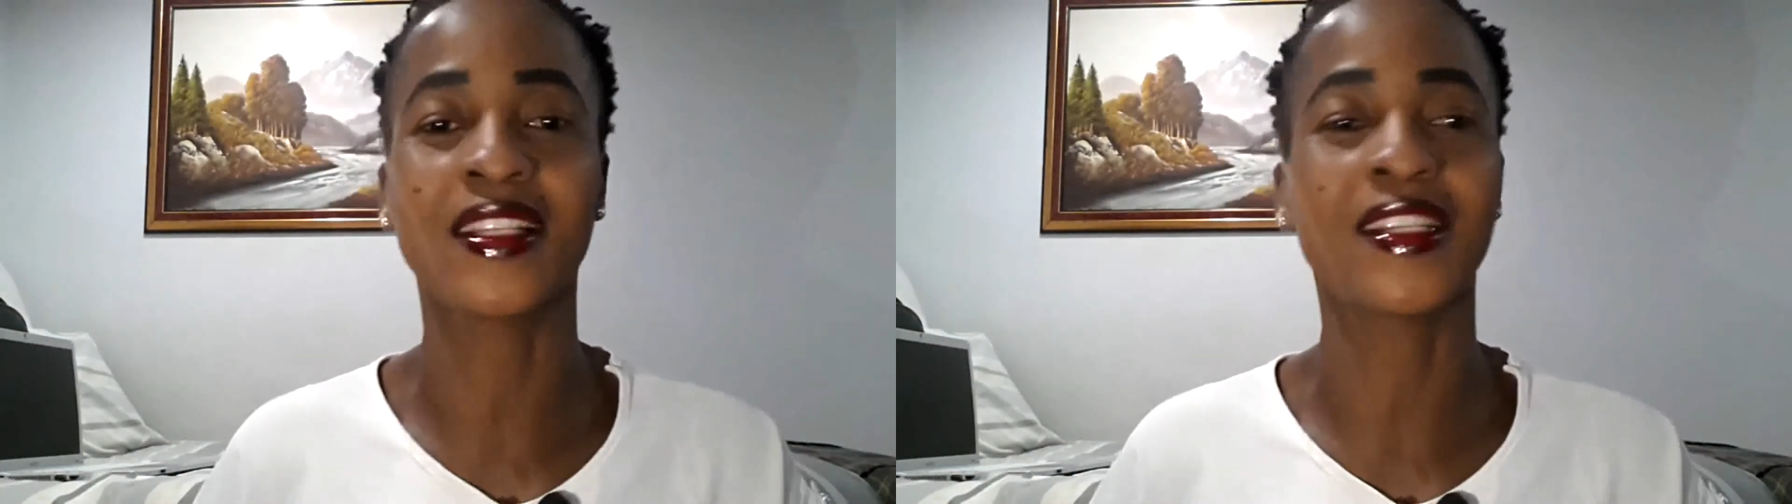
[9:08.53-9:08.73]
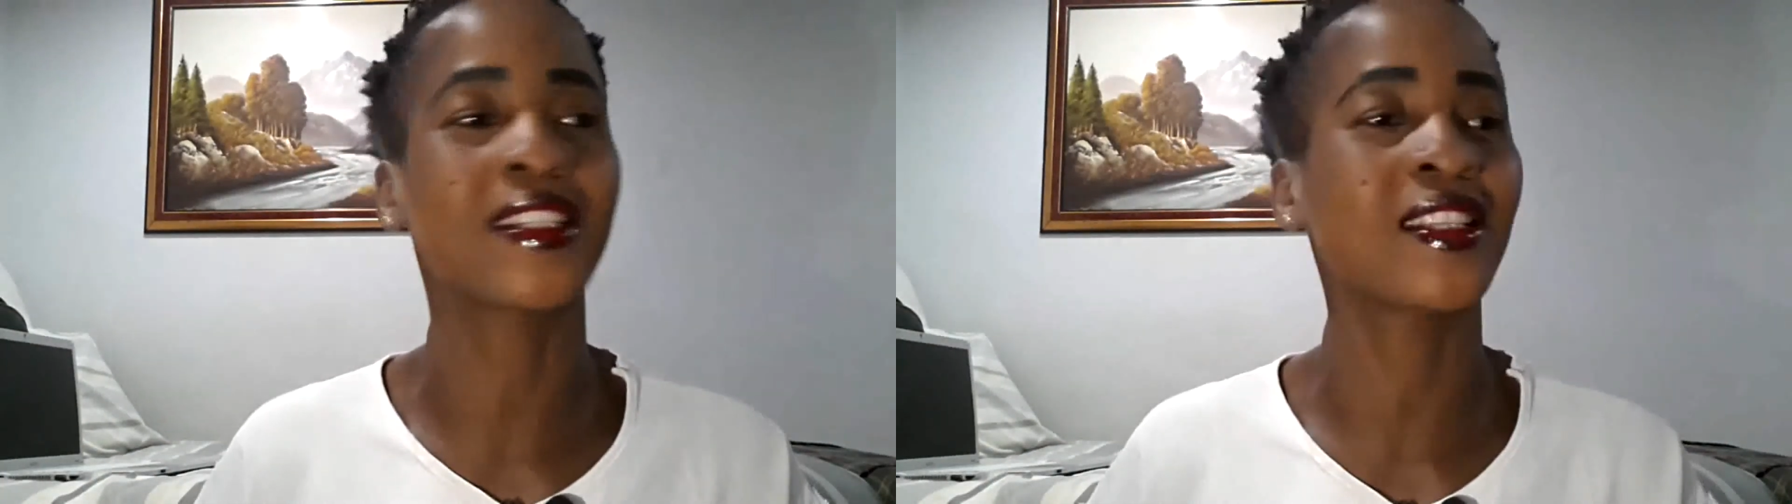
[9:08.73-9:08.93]

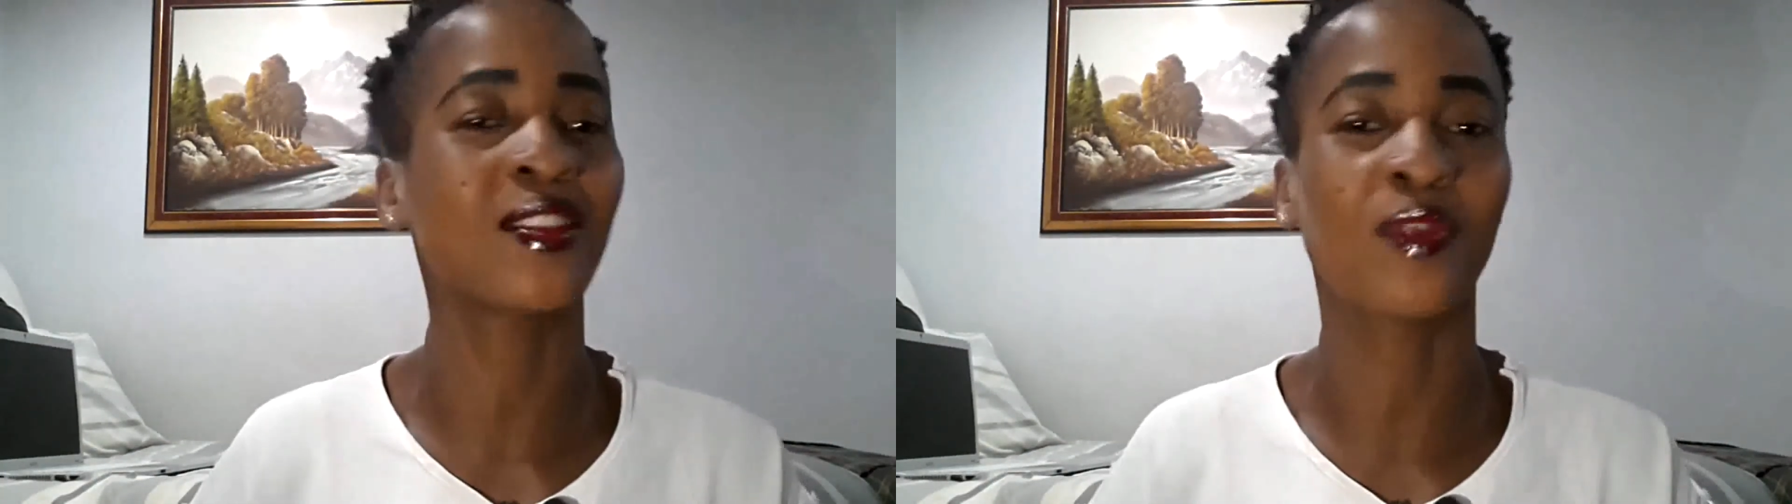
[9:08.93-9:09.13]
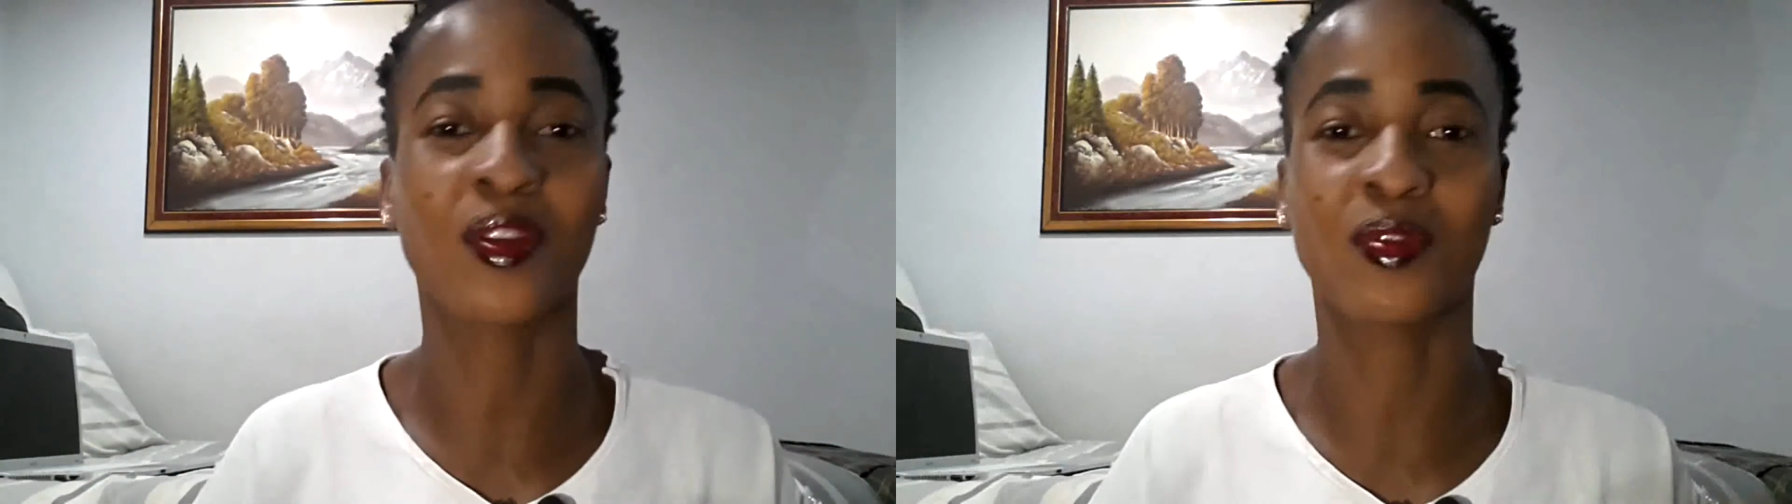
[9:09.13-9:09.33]

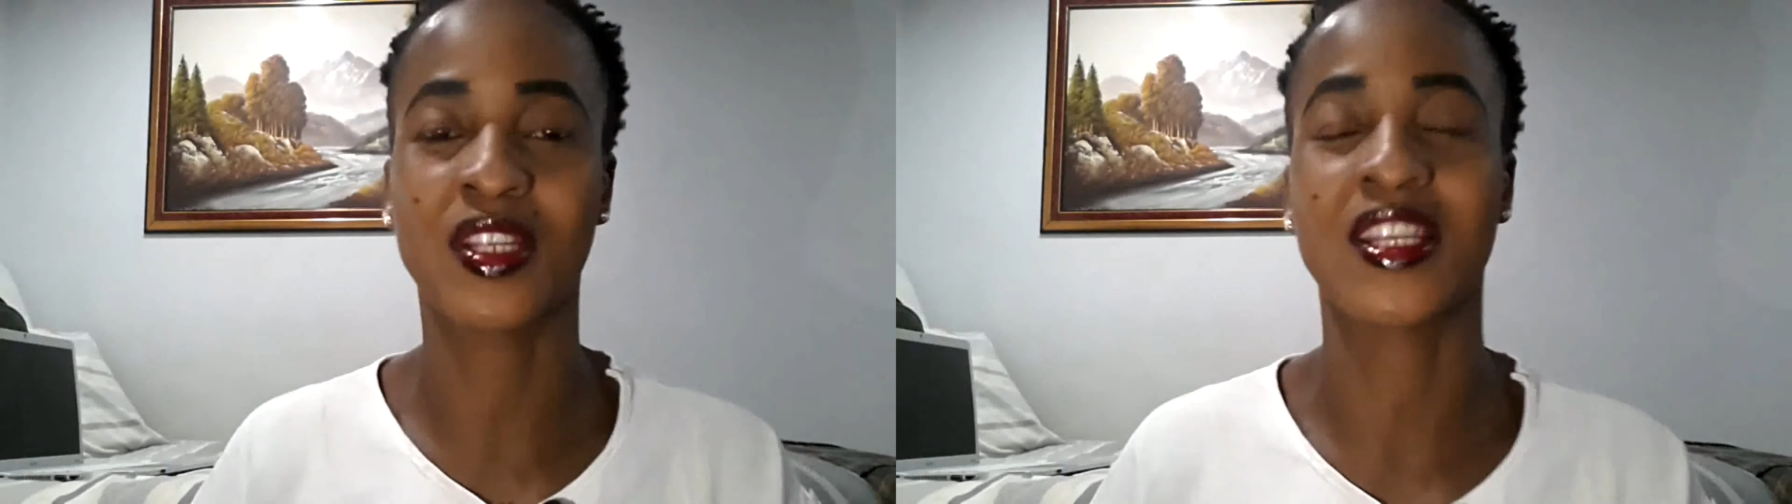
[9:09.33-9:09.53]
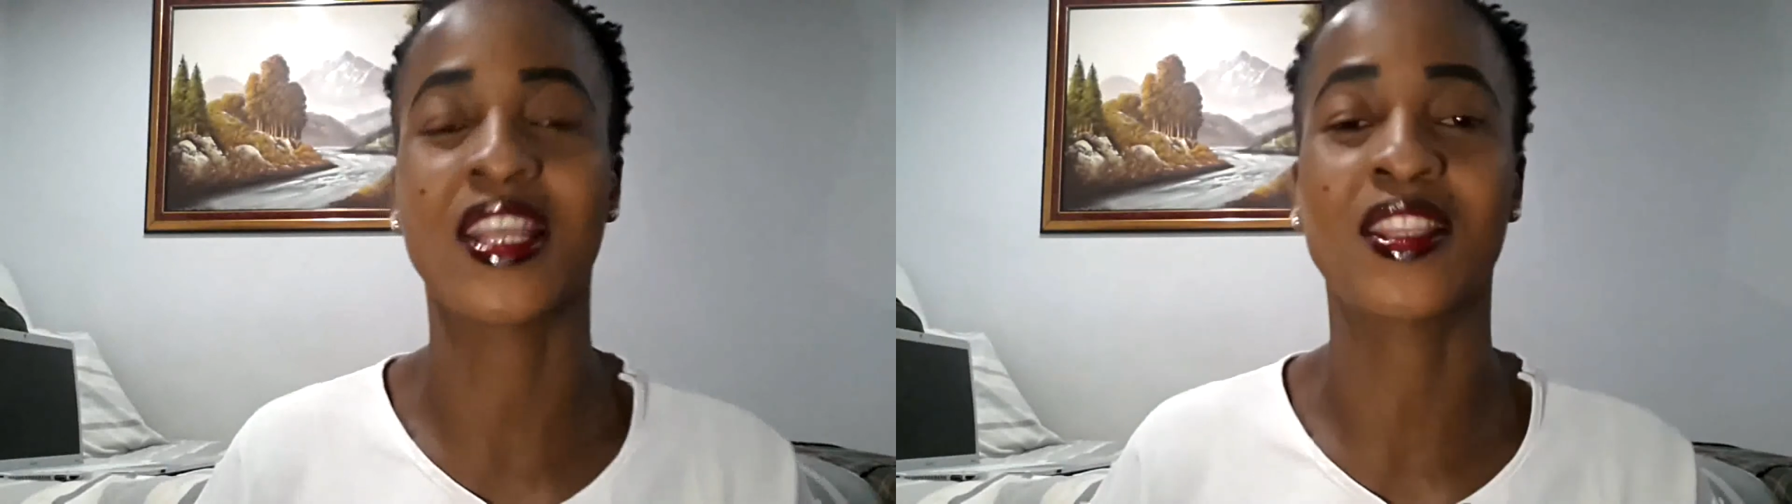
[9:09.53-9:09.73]
Electricity find
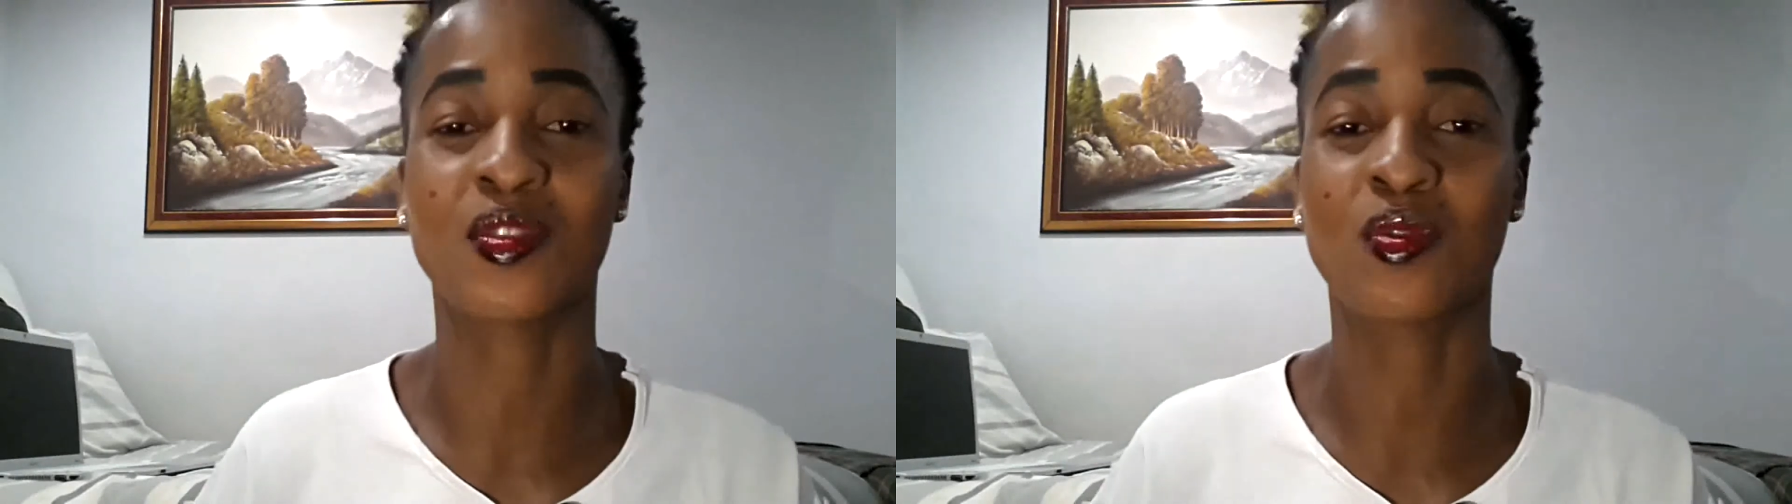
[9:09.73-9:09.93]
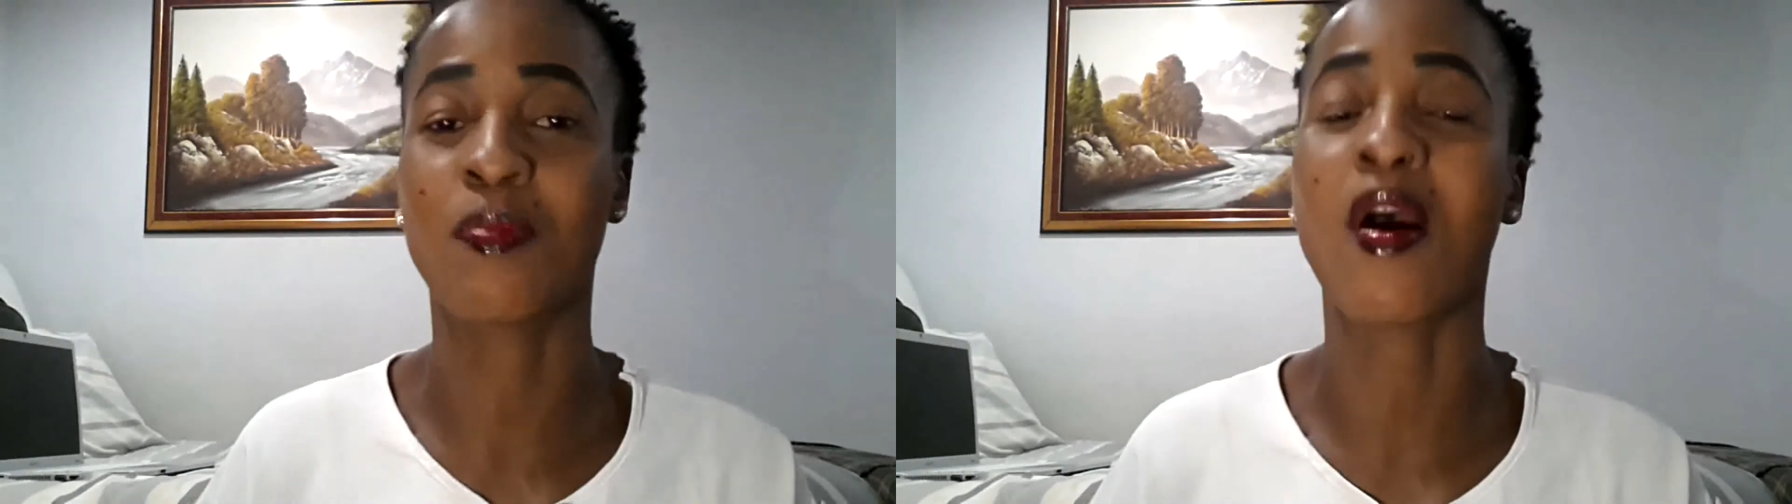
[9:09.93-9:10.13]
at night there's
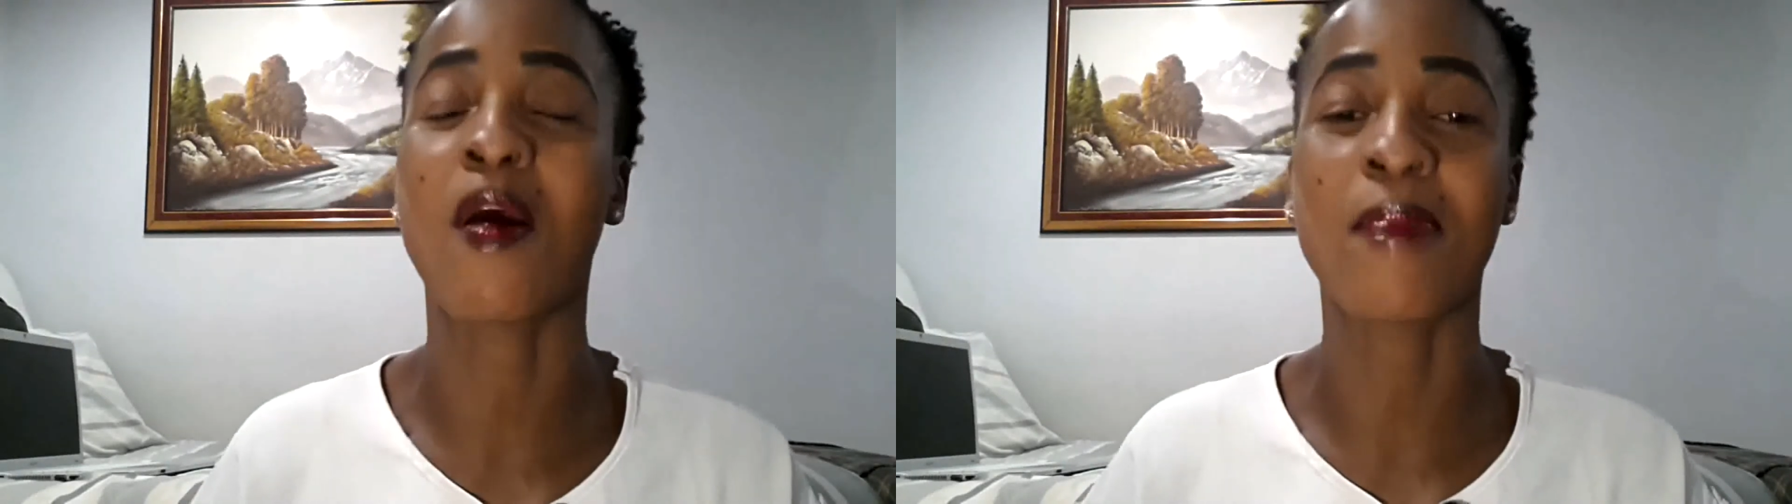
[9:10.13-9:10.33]
no power.